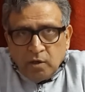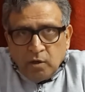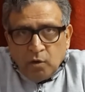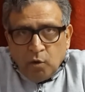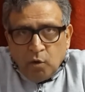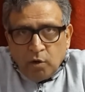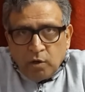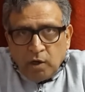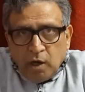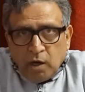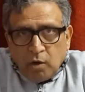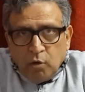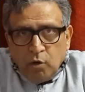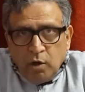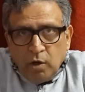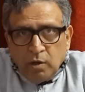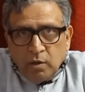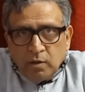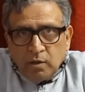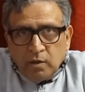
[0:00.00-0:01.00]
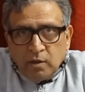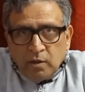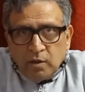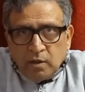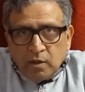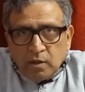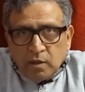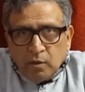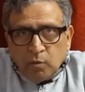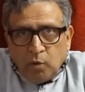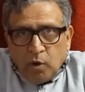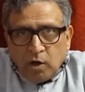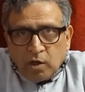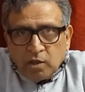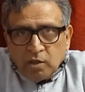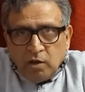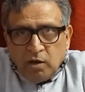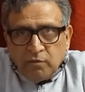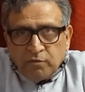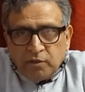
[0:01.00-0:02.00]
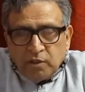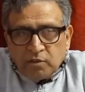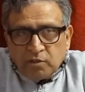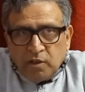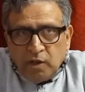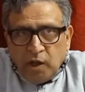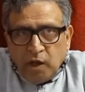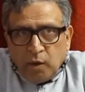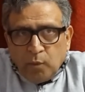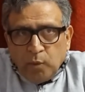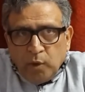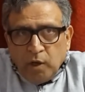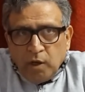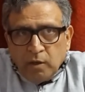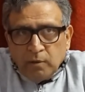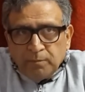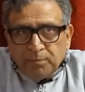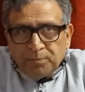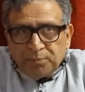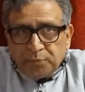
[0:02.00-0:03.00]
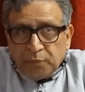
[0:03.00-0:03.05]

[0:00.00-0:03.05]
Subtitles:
"Oh Nakul, the water of this lake will